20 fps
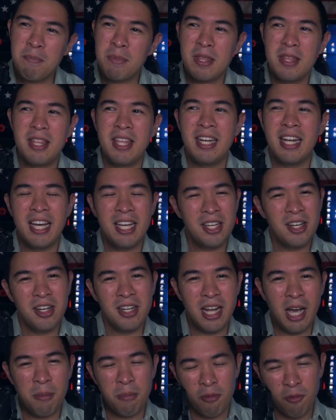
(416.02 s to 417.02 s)
the
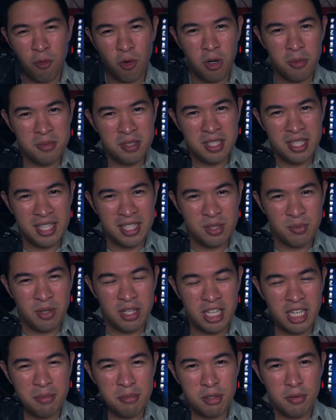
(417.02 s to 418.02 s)
Nikon outperforms this when
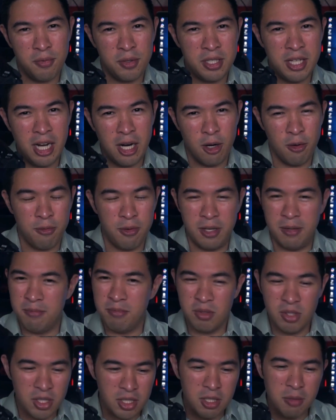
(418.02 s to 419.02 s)
it comes to photography,
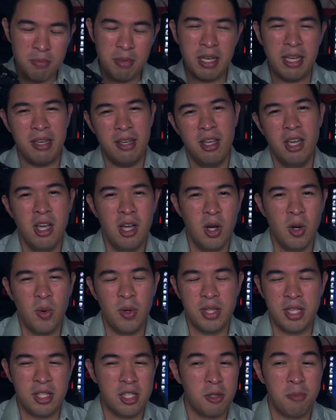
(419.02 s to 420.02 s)
just a bit
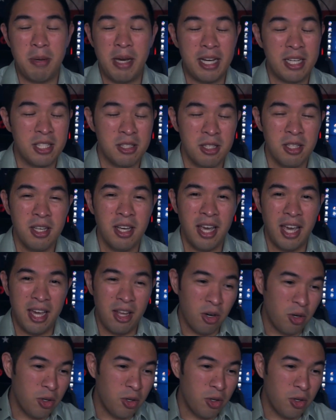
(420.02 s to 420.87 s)
with its specs and